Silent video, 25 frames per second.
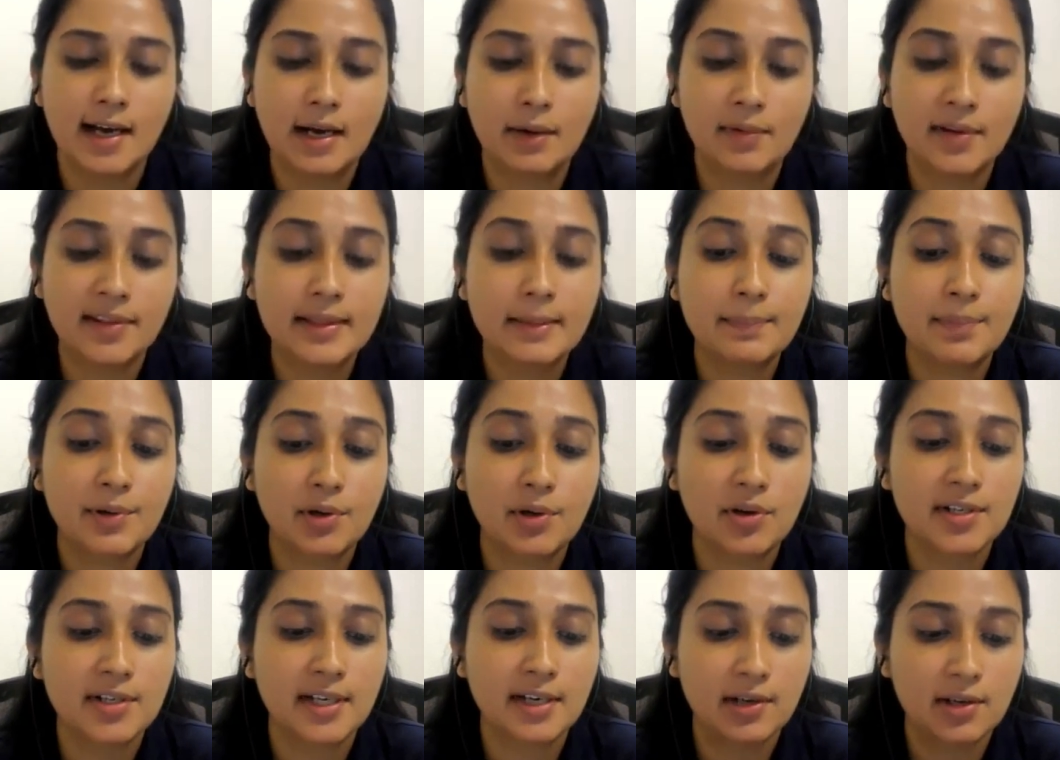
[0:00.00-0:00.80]
with the
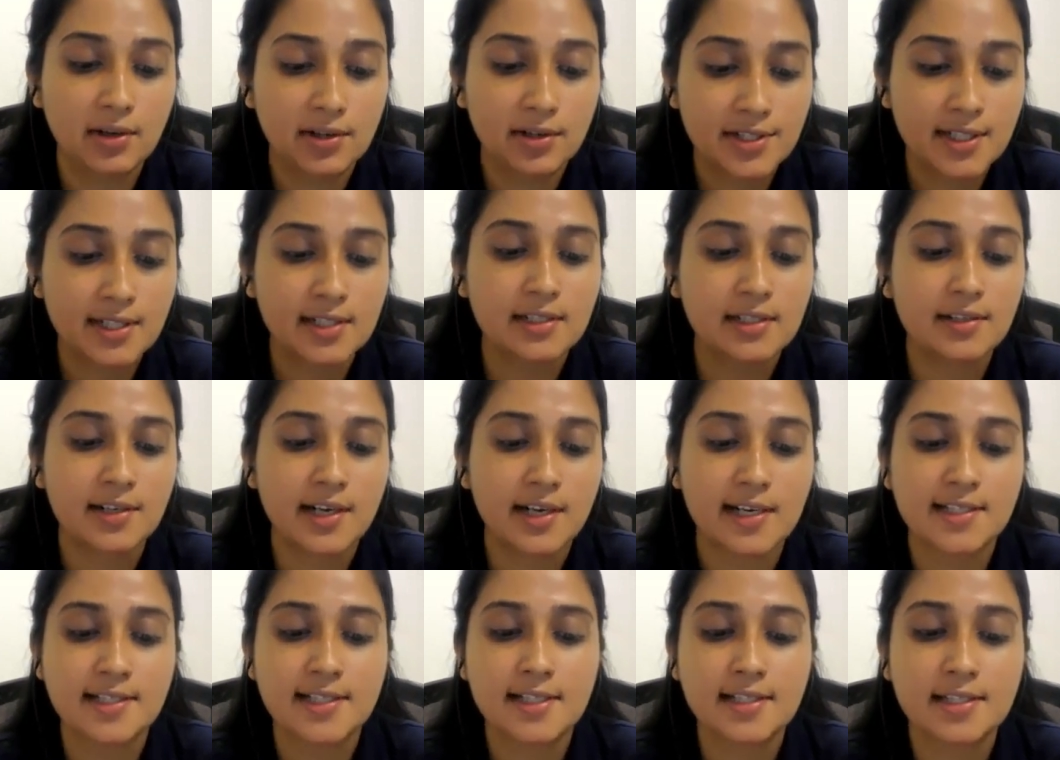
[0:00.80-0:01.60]
broad ecological
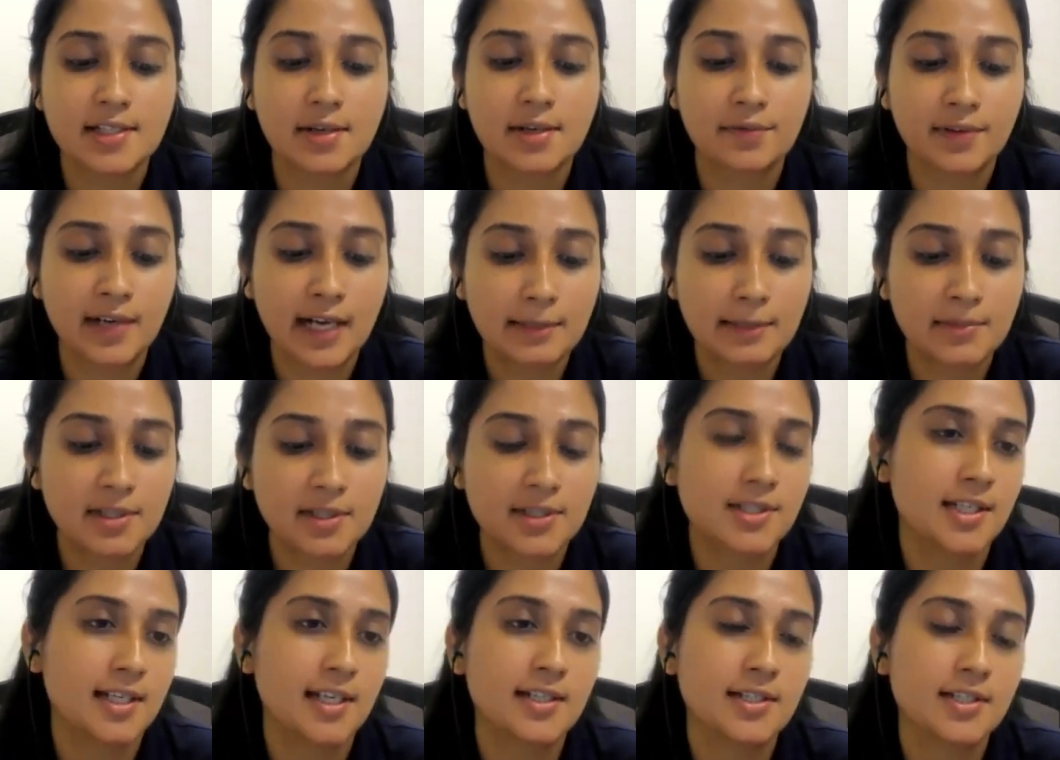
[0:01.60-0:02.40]
crisis of climate
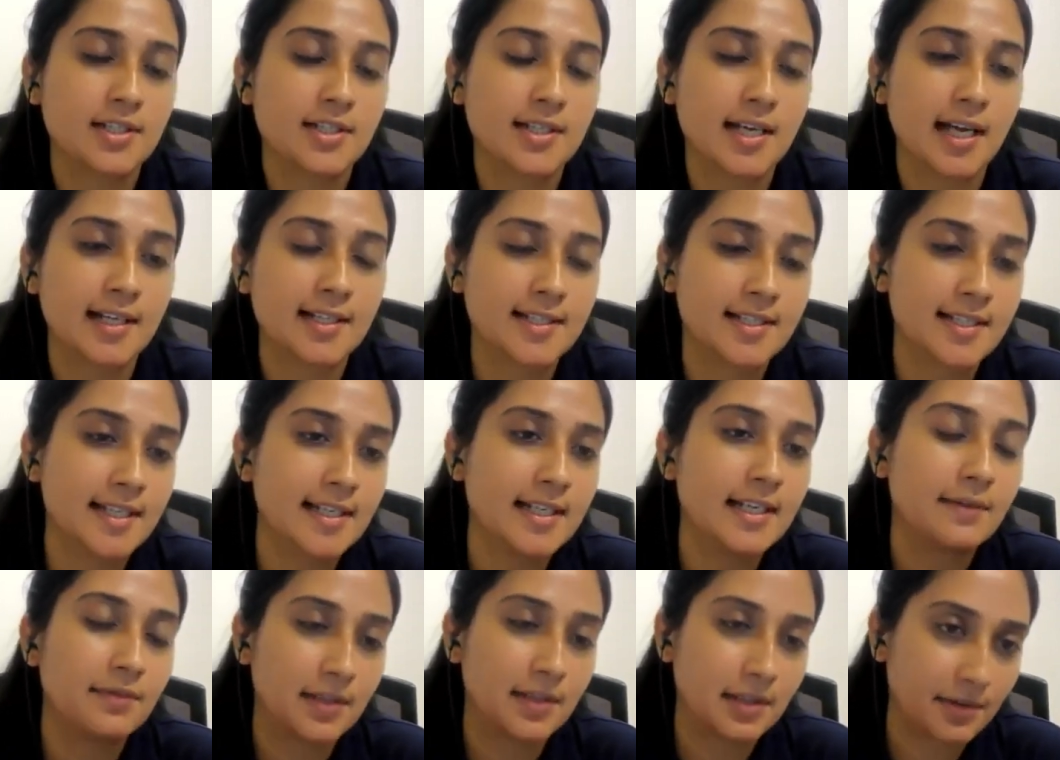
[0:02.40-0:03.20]
change and
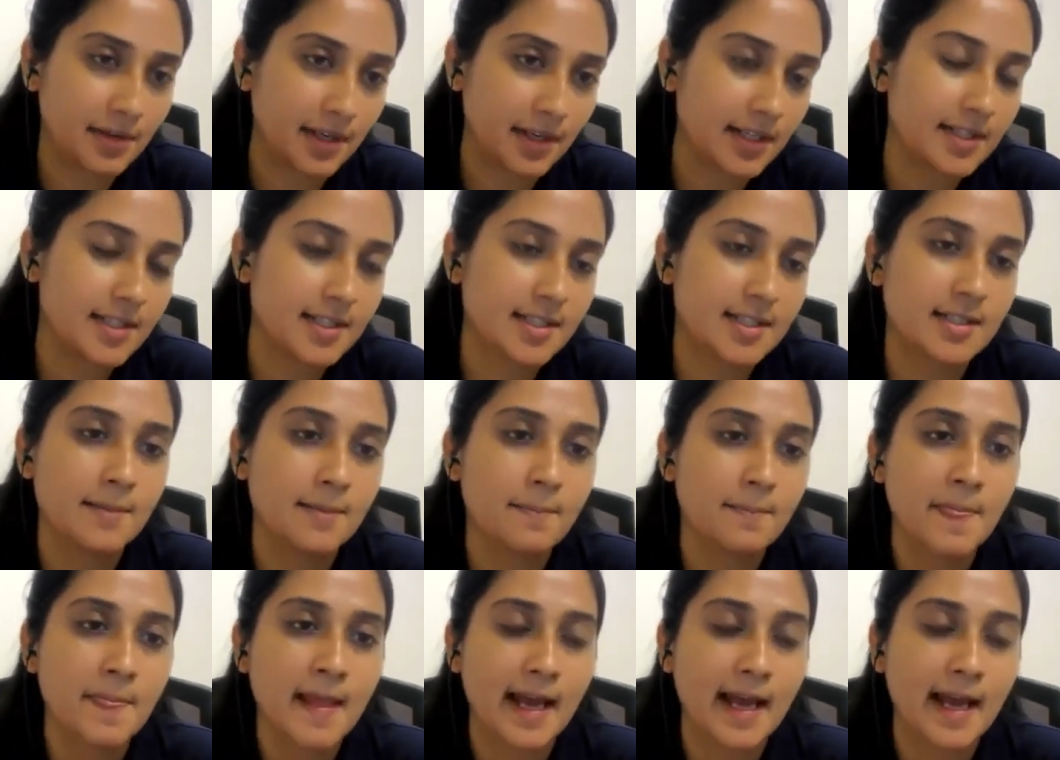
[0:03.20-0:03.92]
sea level rise.